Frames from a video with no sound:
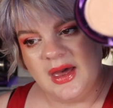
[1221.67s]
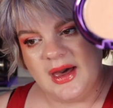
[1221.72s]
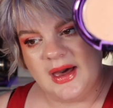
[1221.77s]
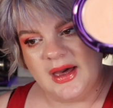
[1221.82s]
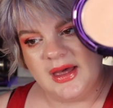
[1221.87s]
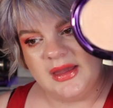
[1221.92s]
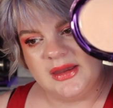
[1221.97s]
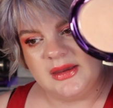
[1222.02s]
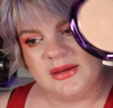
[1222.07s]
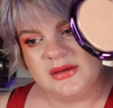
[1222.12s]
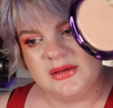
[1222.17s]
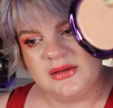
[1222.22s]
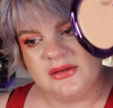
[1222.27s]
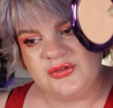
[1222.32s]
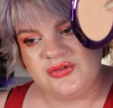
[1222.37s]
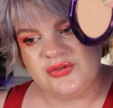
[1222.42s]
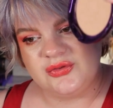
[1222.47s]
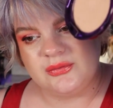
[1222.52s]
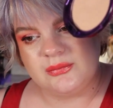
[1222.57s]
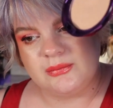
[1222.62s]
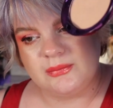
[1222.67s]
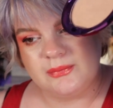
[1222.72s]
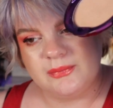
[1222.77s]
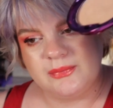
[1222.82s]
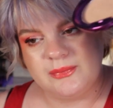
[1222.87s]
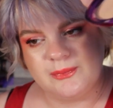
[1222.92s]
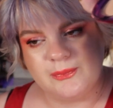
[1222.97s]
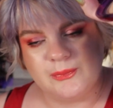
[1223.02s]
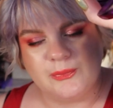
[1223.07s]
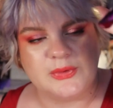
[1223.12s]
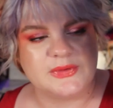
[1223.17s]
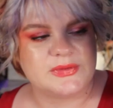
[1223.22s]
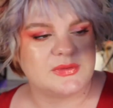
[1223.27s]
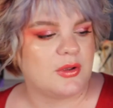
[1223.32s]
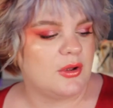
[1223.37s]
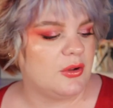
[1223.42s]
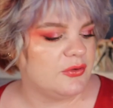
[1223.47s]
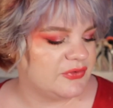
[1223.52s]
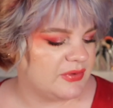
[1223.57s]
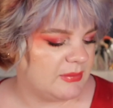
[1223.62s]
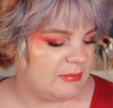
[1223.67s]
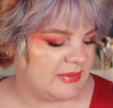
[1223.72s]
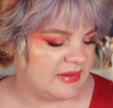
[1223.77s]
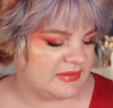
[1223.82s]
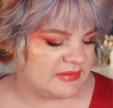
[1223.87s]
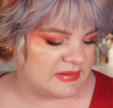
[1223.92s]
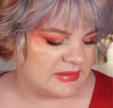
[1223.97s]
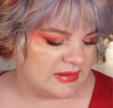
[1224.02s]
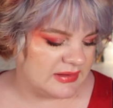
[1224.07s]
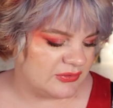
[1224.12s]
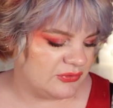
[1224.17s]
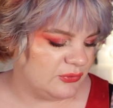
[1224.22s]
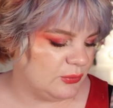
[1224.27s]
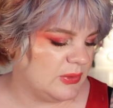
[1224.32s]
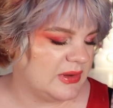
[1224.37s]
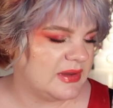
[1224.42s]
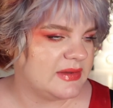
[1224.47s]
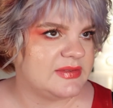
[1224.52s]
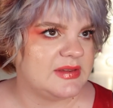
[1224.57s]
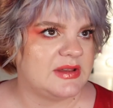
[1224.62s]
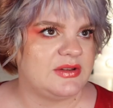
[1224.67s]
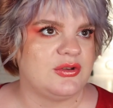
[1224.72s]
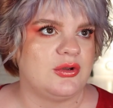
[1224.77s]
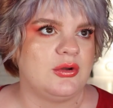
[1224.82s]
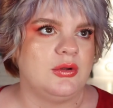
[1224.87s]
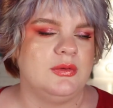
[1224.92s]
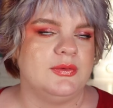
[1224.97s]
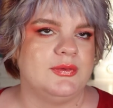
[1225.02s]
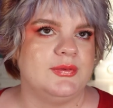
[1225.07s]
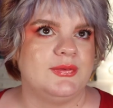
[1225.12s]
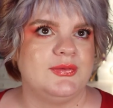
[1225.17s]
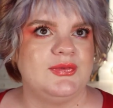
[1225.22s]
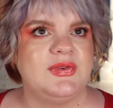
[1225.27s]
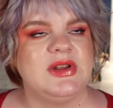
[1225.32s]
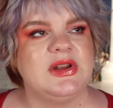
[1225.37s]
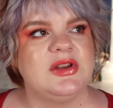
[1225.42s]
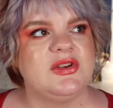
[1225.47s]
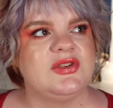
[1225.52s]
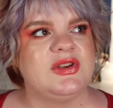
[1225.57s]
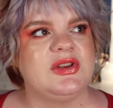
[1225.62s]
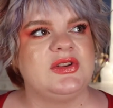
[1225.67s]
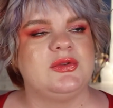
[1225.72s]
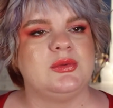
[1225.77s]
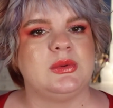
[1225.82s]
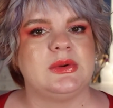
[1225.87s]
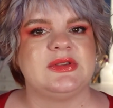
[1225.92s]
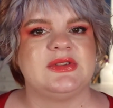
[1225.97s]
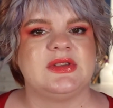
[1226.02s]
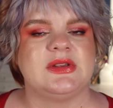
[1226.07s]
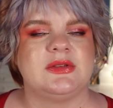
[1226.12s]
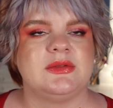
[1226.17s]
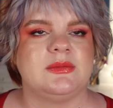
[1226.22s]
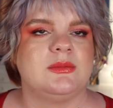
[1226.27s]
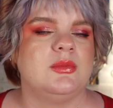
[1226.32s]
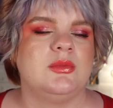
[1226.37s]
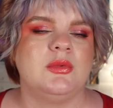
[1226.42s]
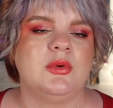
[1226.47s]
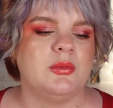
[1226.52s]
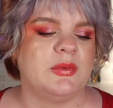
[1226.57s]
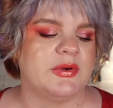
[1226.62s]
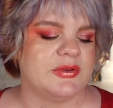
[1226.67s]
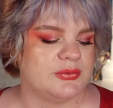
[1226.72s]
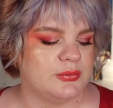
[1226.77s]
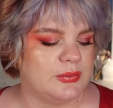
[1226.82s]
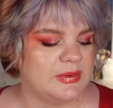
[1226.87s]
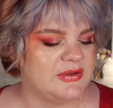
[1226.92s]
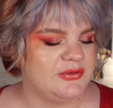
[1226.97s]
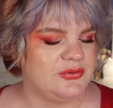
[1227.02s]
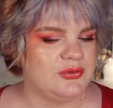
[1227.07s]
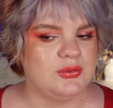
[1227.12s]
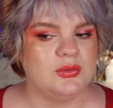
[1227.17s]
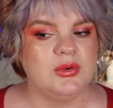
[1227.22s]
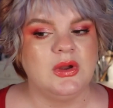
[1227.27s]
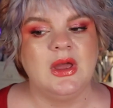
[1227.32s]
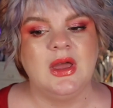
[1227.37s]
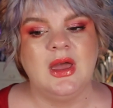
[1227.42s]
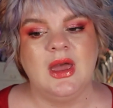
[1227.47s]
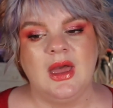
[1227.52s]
I was contemplating, like, do I set a goal to finish it? Do I set, or what do I do?